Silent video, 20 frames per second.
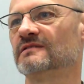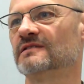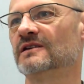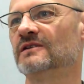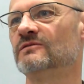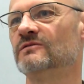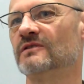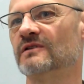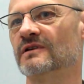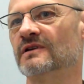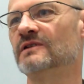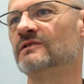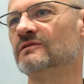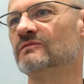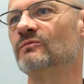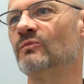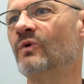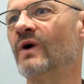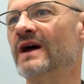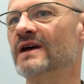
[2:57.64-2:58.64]
in
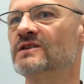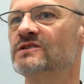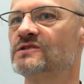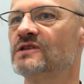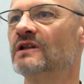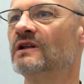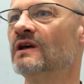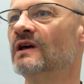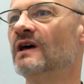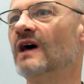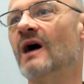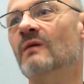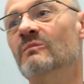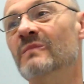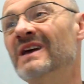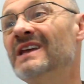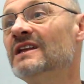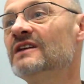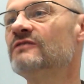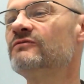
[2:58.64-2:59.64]
ways that are
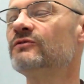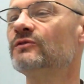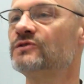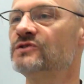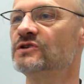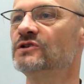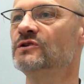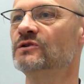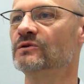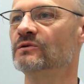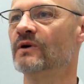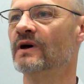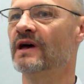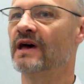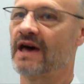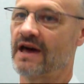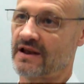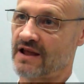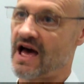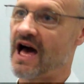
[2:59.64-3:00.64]
meaningful to you
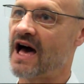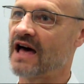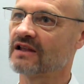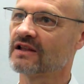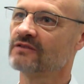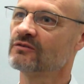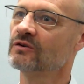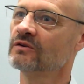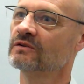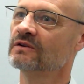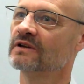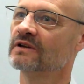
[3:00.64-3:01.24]
at a heart level,